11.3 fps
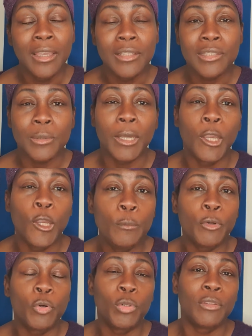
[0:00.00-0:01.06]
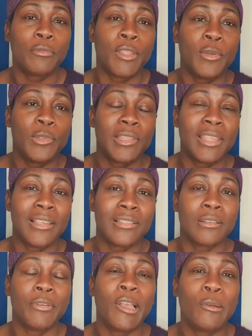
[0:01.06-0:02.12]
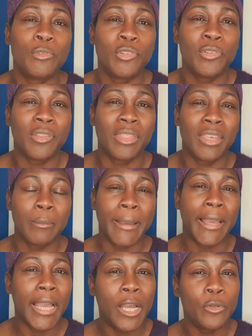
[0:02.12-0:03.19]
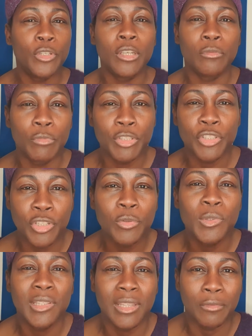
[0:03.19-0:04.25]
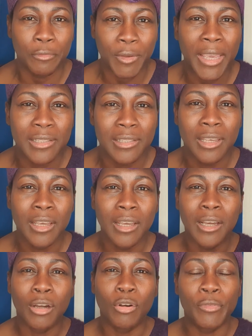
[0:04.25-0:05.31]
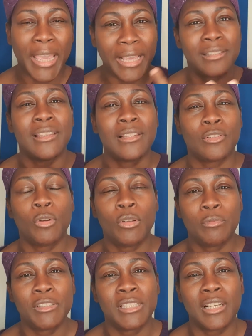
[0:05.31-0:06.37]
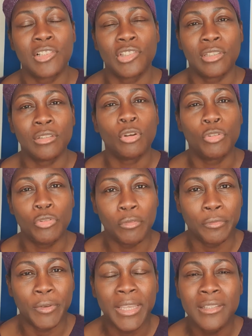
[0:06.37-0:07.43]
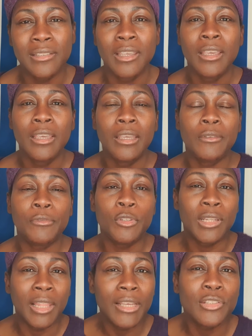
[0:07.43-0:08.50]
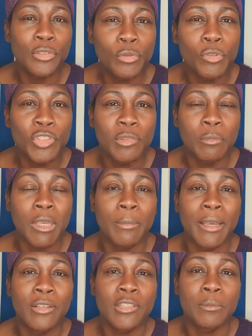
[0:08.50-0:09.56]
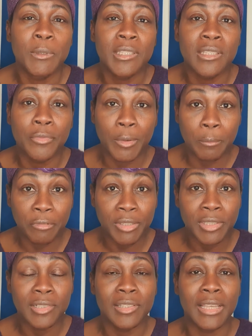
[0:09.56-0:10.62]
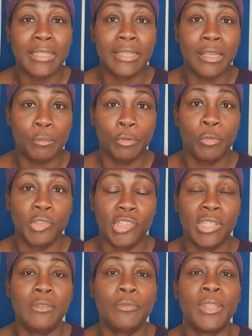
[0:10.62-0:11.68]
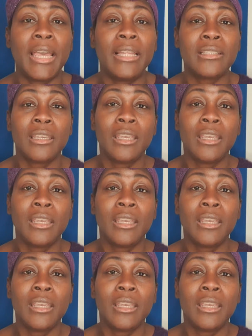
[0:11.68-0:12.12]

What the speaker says: So I hope all of those things have helped you to think about how you can reduce the effects of excess oil production on your face. If you'd like to talk to me about specific products that can help you achieve that,